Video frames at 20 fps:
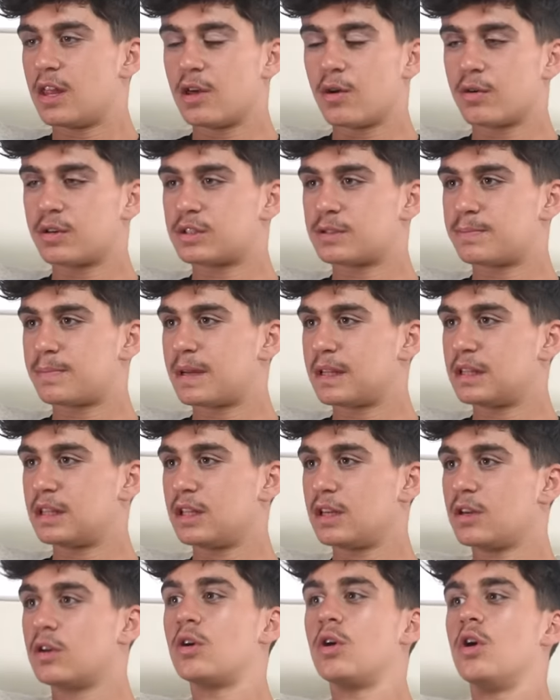they were
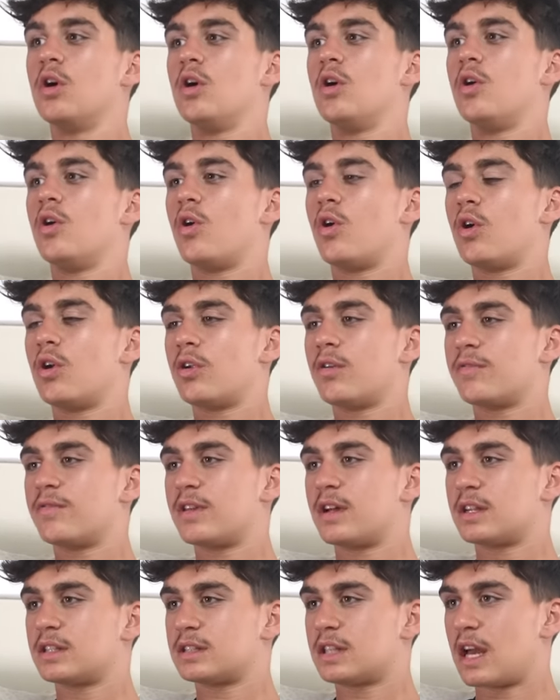spending all of
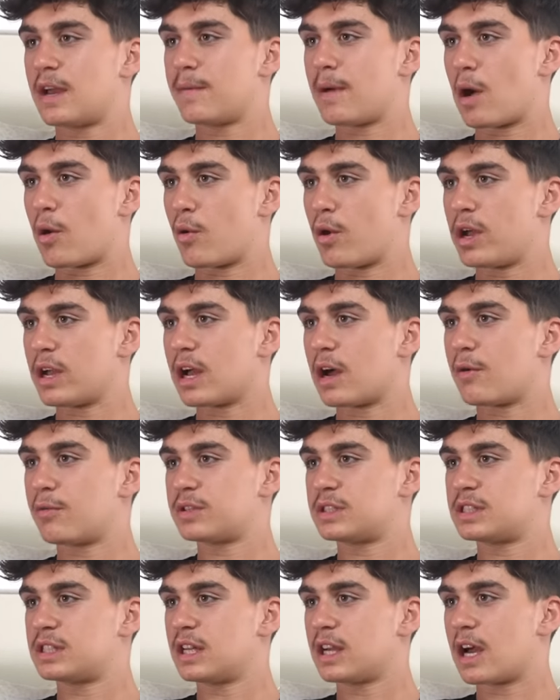their time awake. I
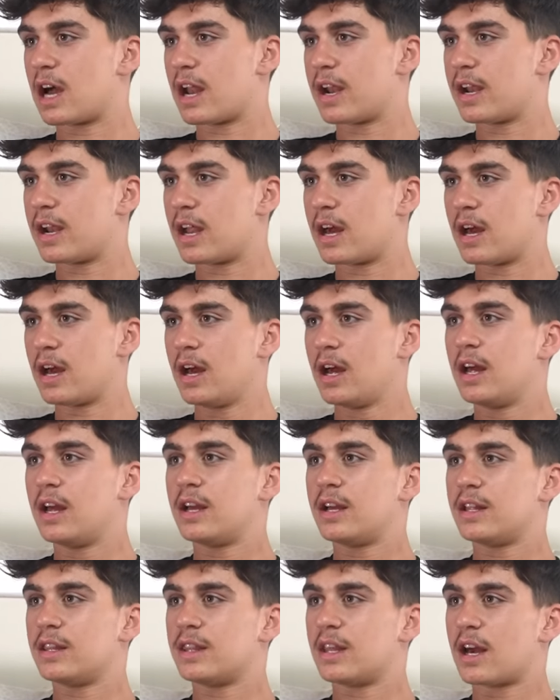was seeing Anna
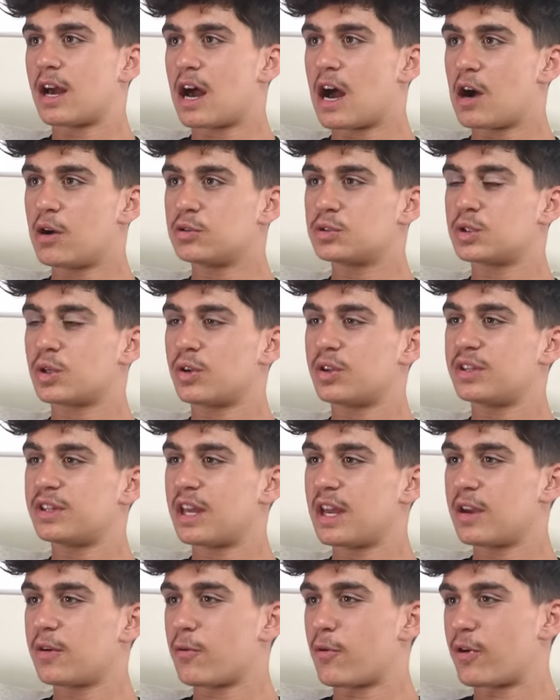in the house all
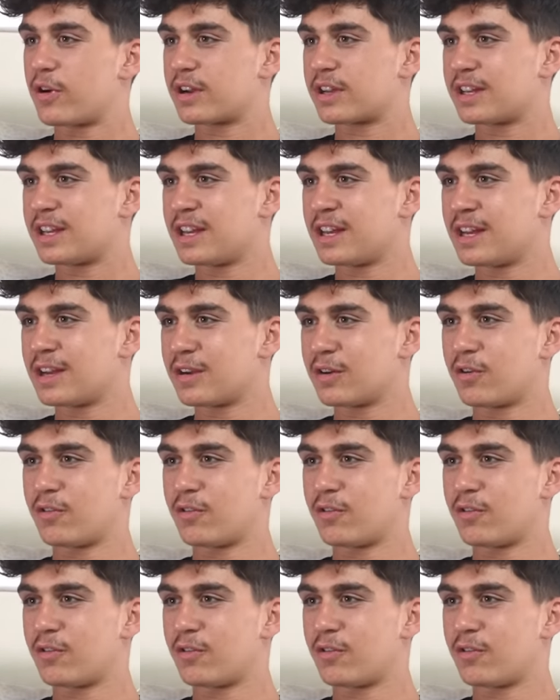day working